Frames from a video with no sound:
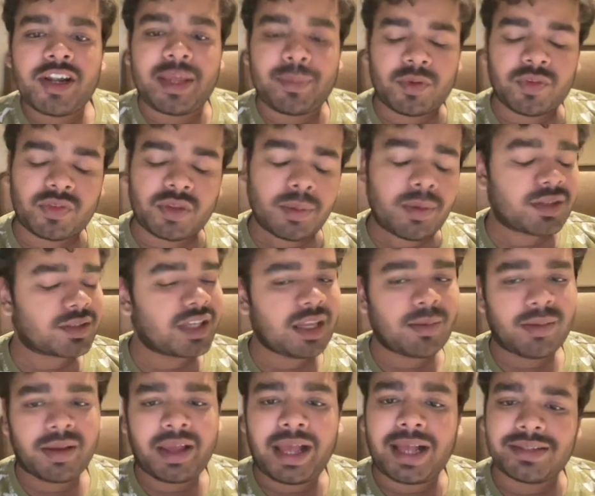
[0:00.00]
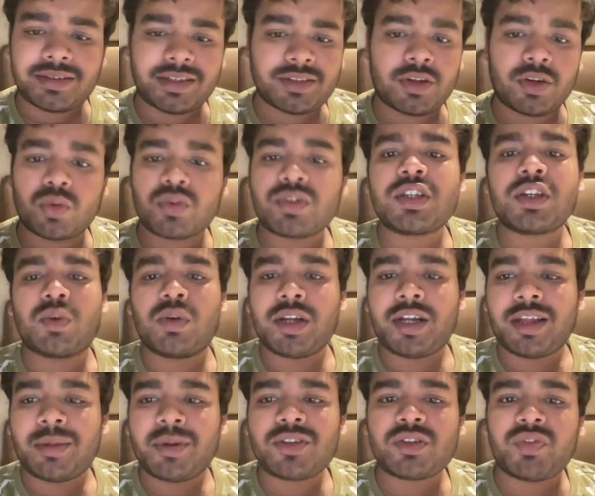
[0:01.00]
type of schema, as it is a NoSQL
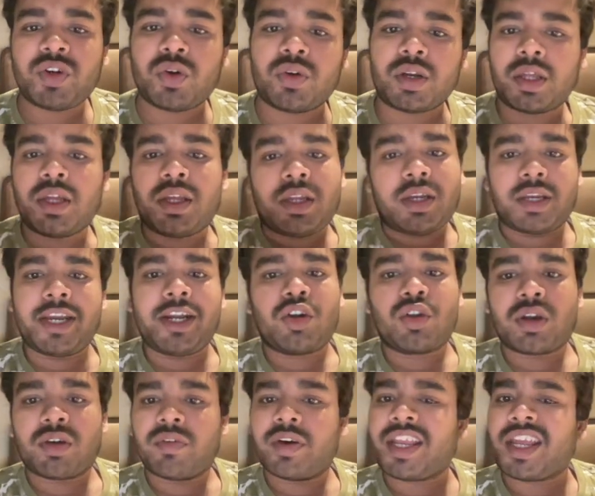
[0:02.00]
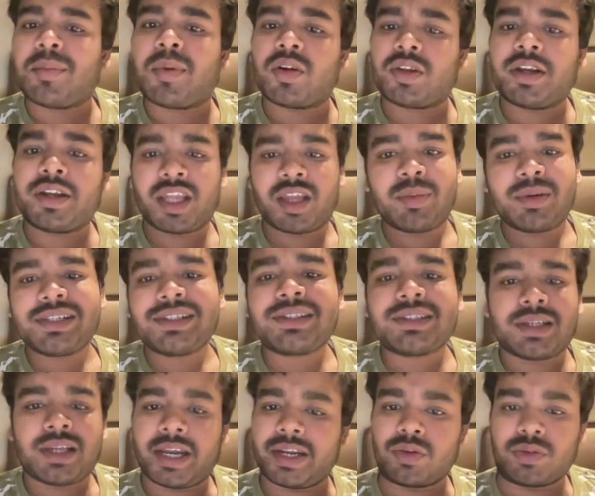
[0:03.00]
database, so we don't need to worry about the tables
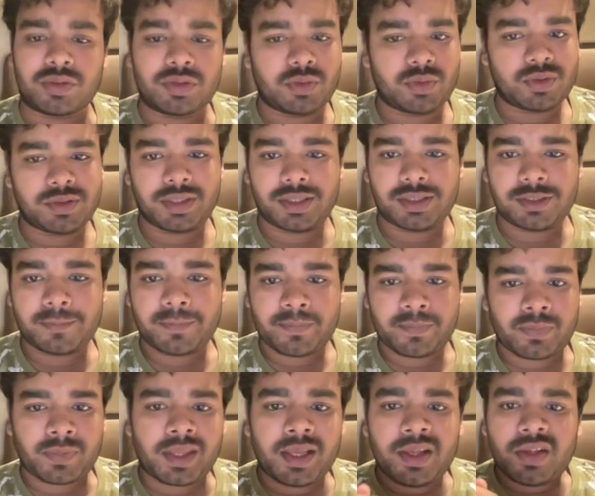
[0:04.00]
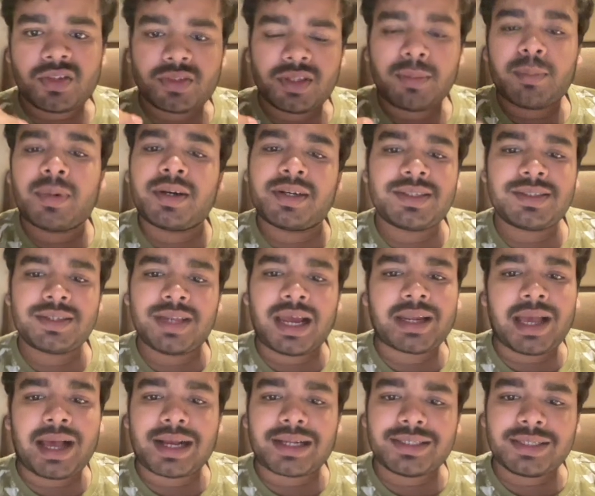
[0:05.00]
and those things. So the MERN stack
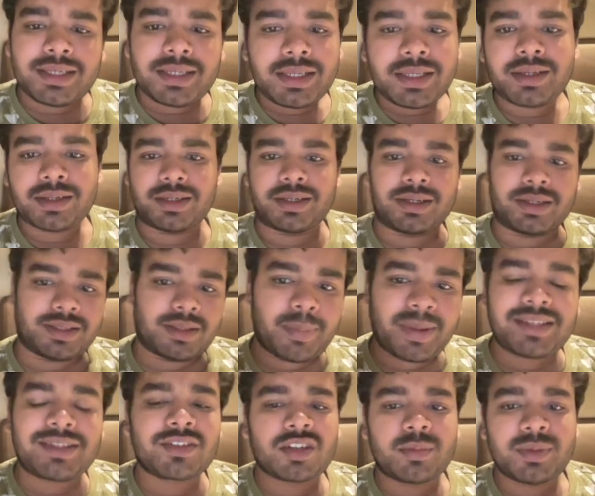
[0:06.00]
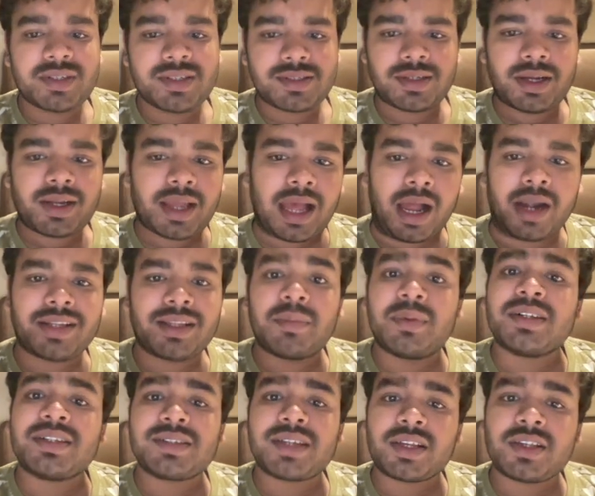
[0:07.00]
actually, the basics of MERN stack, and the
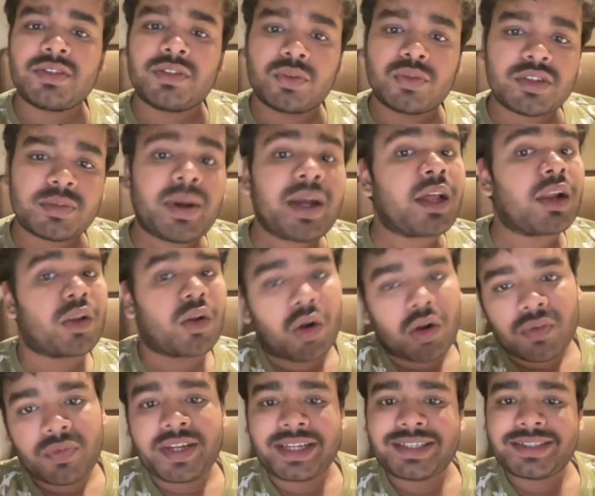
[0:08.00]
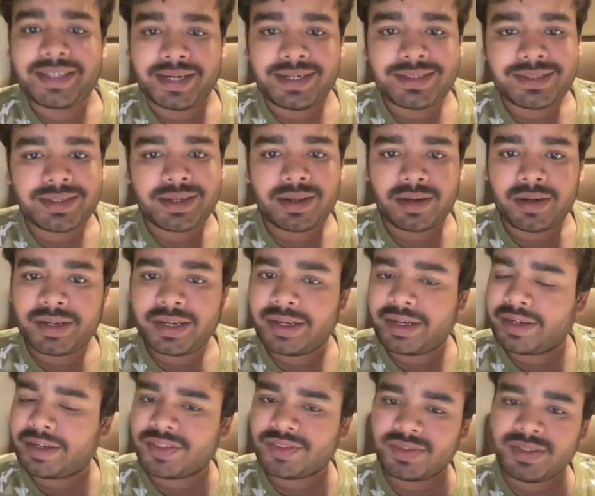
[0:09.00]
MERN stack is used by a lot of tech giants in current
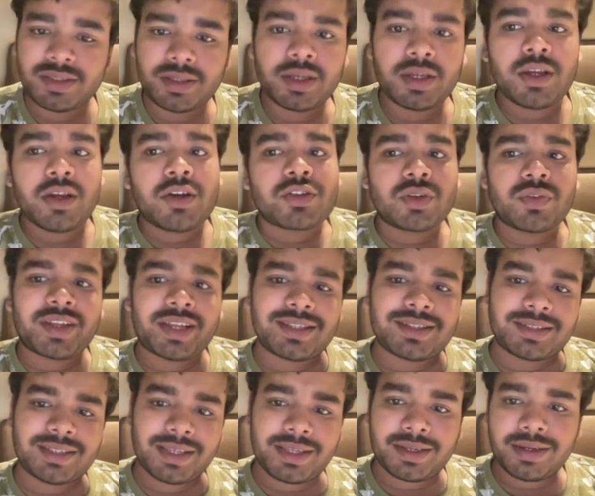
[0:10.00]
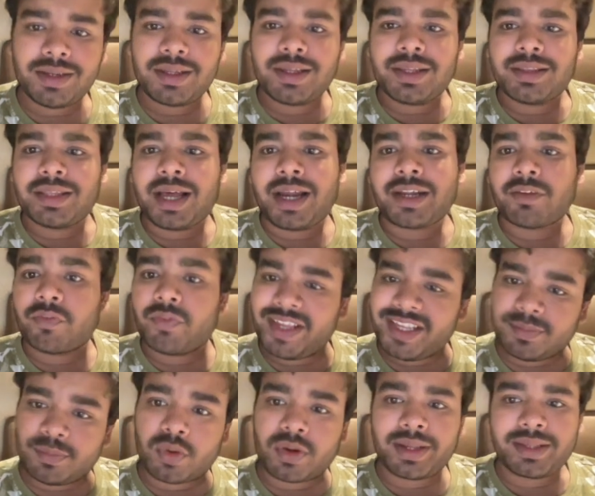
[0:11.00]
industries. So we can see here that
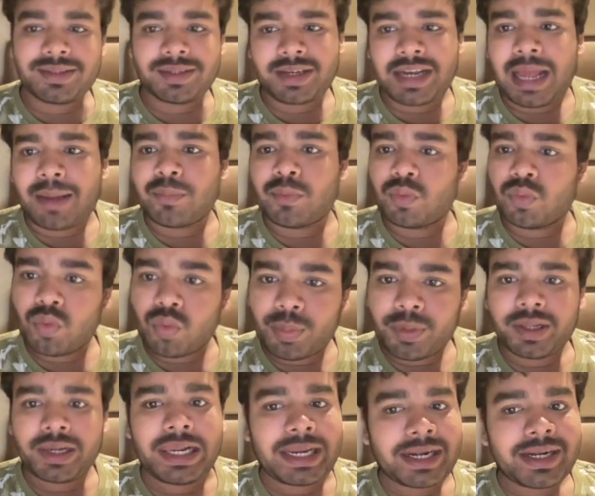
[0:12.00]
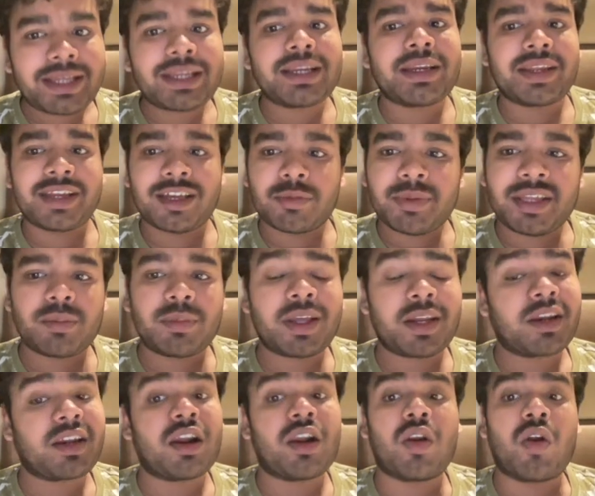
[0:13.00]
Facebook, Instagram, Uber, LinkedIn, Airbnb,
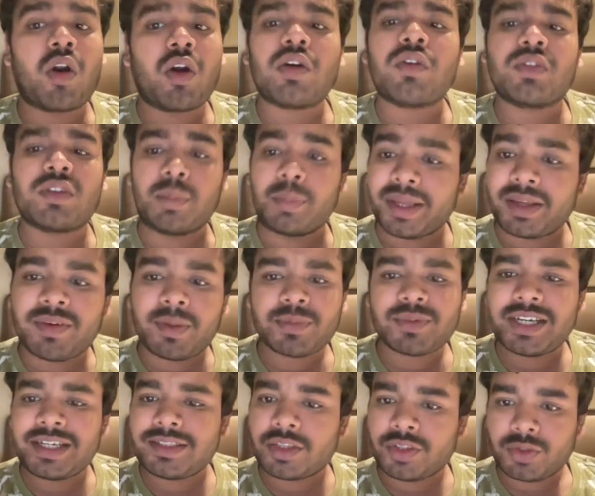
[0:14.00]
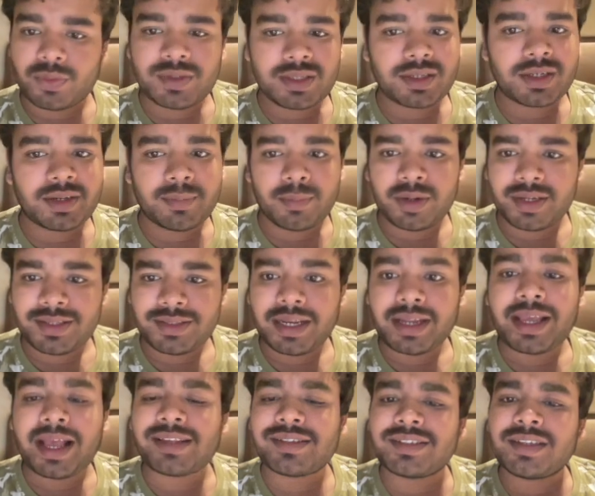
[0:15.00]
and a lot of the big websites are using the MERN stack
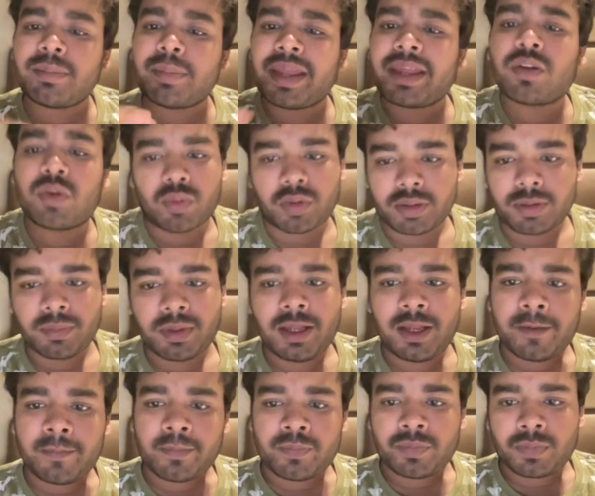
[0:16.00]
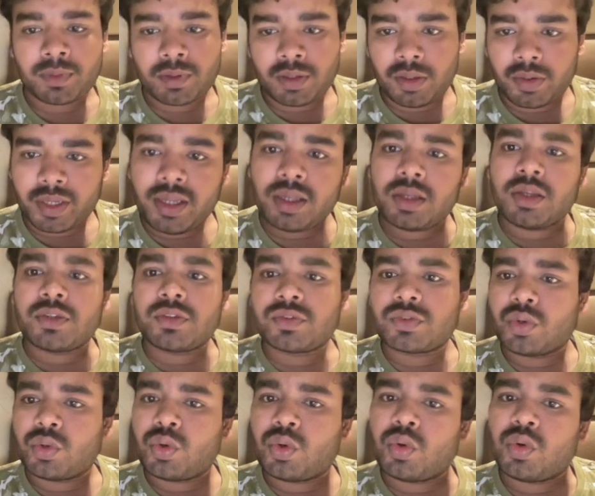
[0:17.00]
as their main code. Okay,
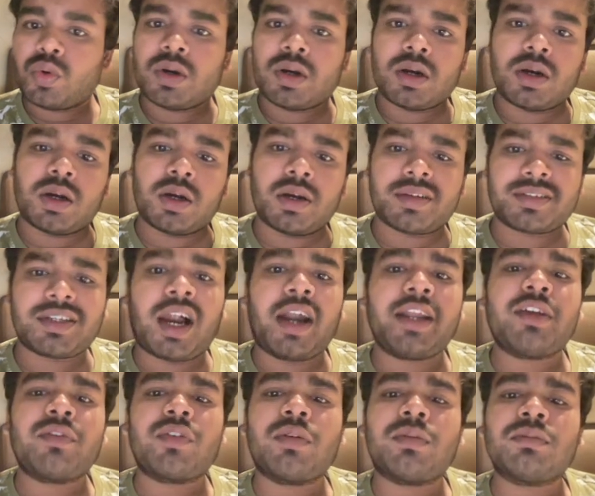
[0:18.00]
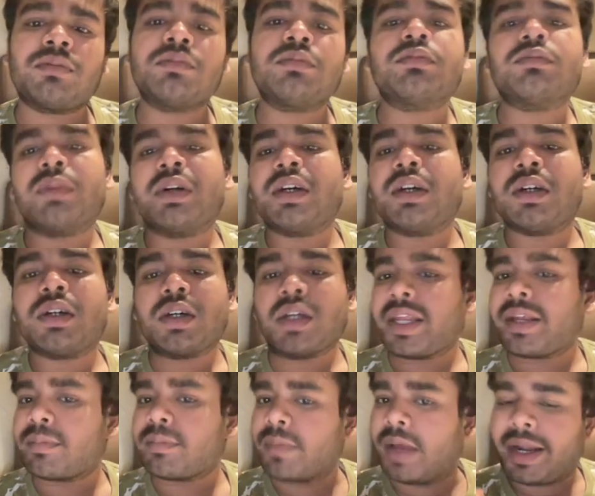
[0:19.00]
so starting from like
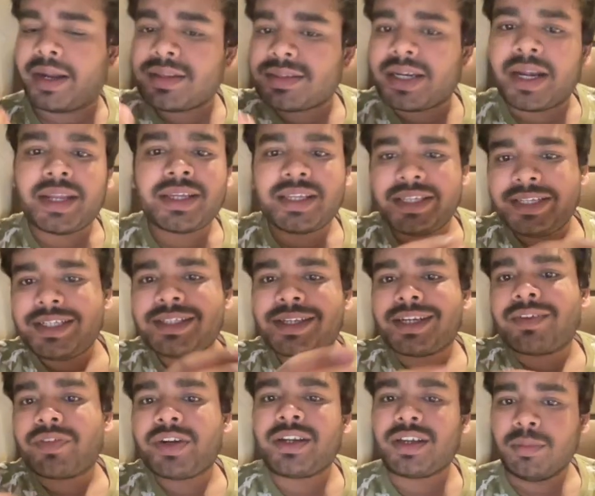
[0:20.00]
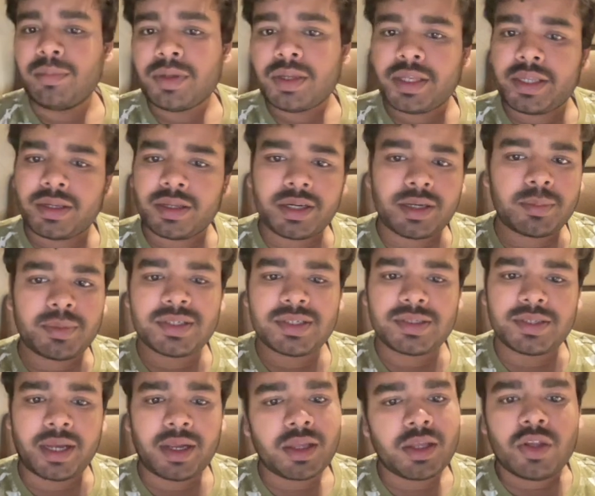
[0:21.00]
understanding each and every term here in MERN
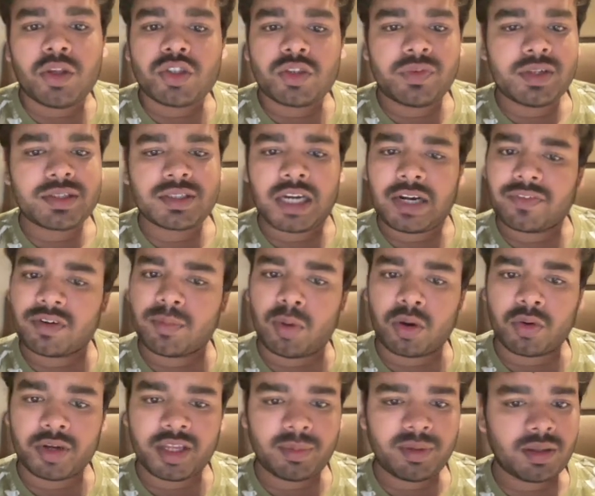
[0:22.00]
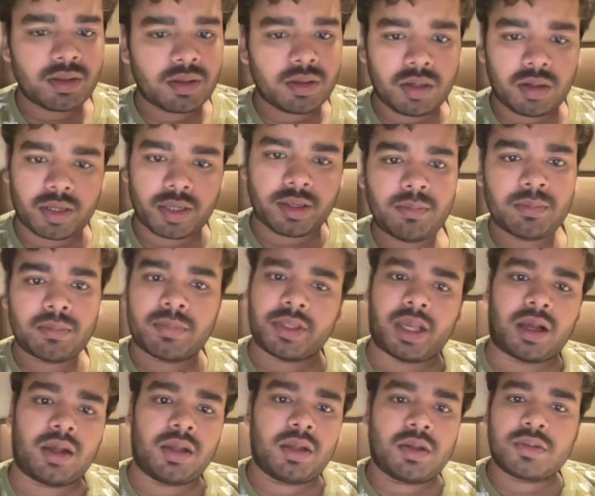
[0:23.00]
stack, so we'll start from MongoDB. Okay, yeah.
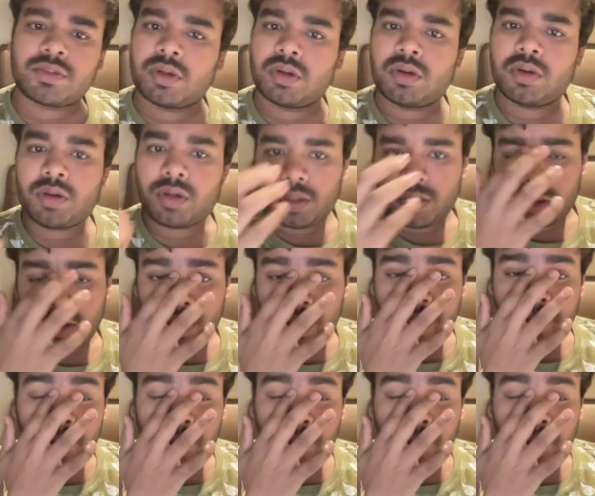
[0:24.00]
So in